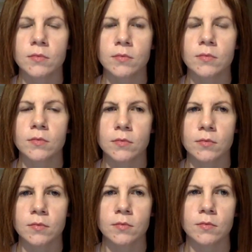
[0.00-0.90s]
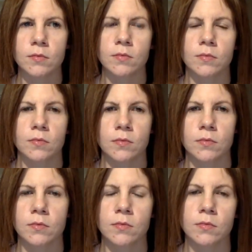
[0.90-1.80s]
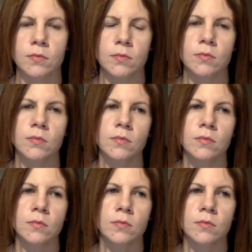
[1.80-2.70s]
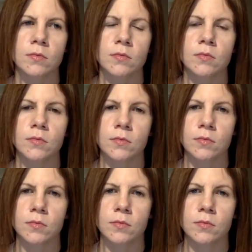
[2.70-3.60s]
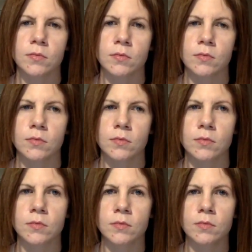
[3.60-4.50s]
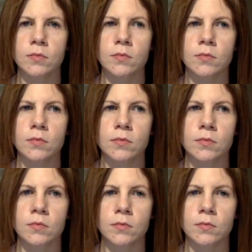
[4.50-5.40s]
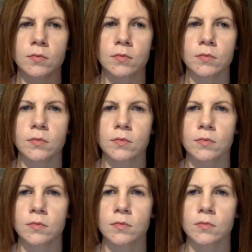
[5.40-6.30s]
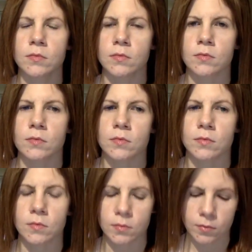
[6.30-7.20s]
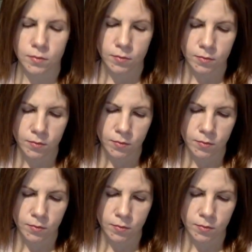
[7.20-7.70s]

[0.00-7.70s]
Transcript: No words are spoken by the person on screen.